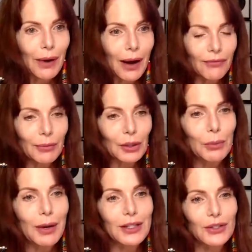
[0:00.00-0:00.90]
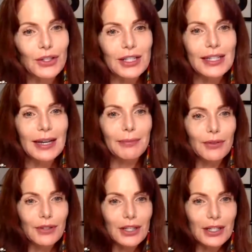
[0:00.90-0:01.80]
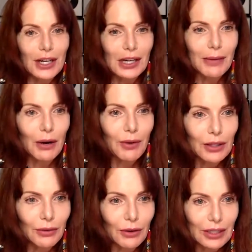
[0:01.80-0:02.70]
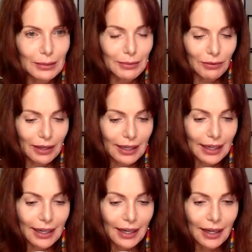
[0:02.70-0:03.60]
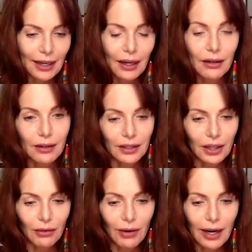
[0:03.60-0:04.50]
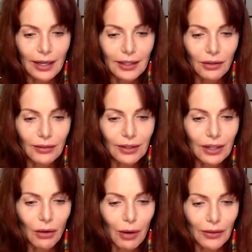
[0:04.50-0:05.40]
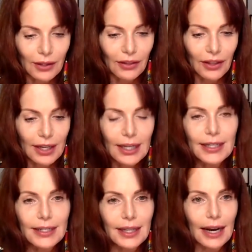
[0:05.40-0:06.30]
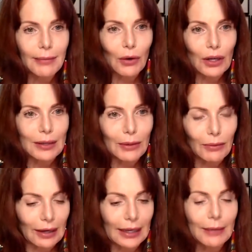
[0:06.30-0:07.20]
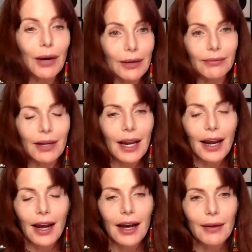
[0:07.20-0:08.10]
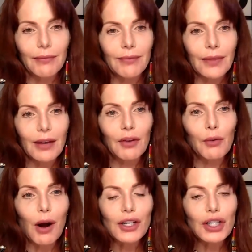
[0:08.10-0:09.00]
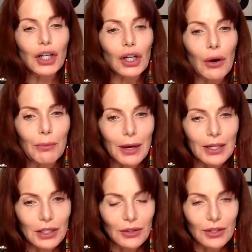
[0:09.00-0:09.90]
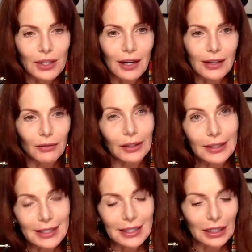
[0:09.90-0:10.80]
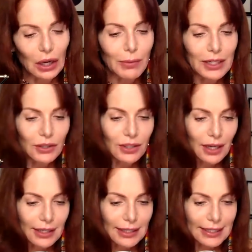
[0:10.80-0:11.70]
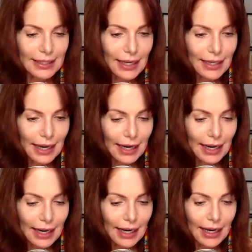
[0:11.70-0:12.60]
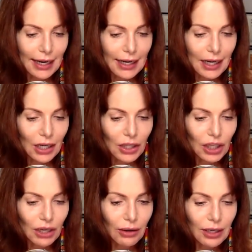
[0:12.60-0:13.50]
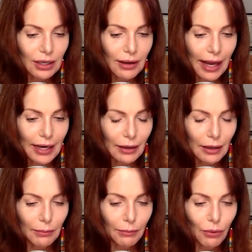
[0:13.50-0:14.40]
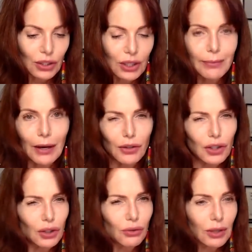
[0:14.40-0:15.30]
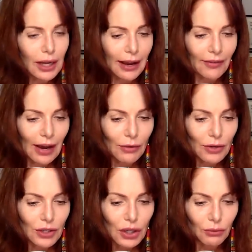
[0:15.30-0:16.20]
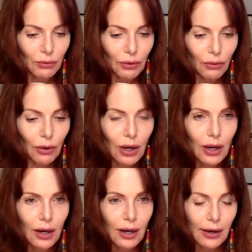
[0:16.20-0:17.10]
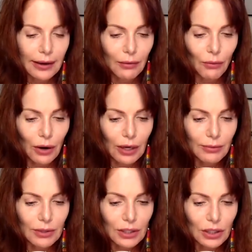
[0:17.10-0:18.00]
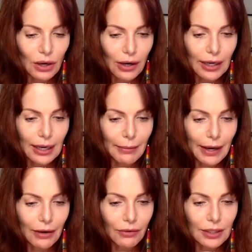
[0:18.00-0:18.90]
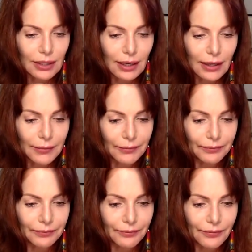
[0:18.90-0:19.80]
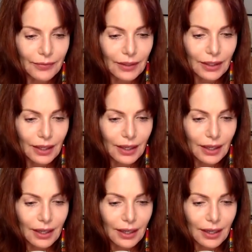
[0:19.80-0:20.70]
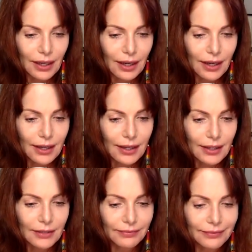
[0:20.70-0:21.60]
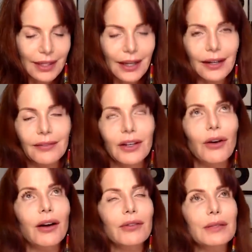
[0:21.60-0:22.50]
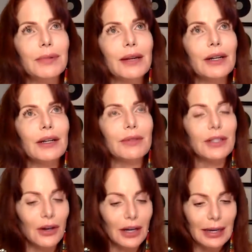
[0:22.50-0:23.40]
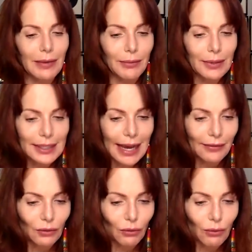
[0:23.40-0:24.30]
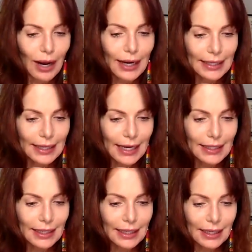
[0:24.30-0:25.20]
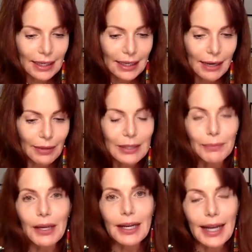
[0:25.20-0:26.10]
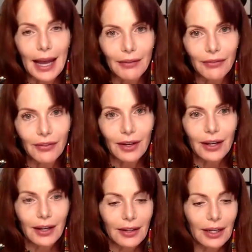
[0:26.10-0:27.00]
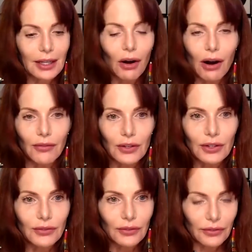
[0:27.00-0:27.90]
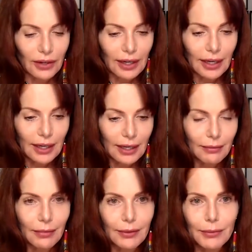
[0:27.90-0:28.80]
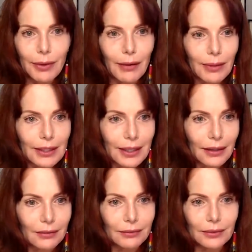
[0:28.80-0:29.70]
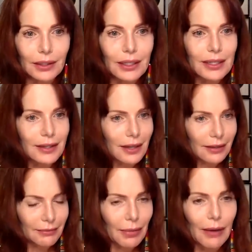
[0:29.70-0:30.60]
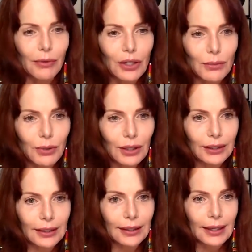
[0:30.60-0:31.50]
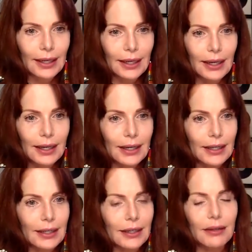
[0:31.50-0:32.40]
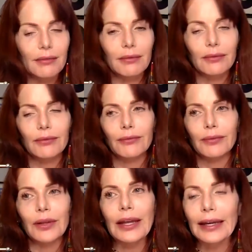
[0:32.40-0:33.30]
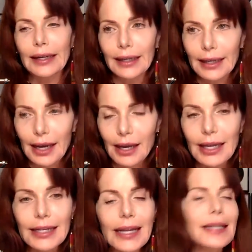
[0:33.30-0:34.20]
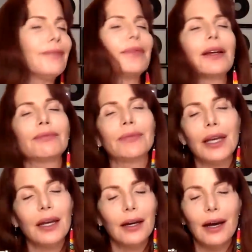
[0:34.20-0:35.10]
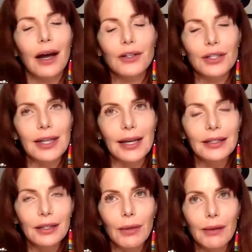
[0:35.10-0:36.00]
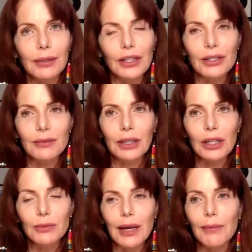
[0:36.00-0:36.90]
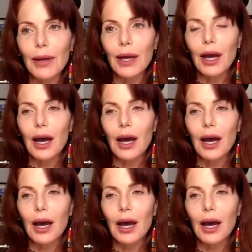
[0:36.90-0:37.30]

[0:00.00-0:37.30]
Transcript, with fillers: Bob from GlobeBusters just said, Patricia, talk about what you are going to be reading. Oh, you know what? I don't even know what the thing is that I'm going to be reading. But um, if you watched GlobeBusters on or listened to GlobeBusters on Sunday, uh, Jeran had a portion about two and a half hours through where he was talking about. Um, uh, I don't even know how to explain what he was talking about because I haven't read it yet. Um, it's a PDF that he offers for free maybe Bob can tell us. Bob, could you put a little uh, link? It, it, I'll just say until Bob clears clears me up.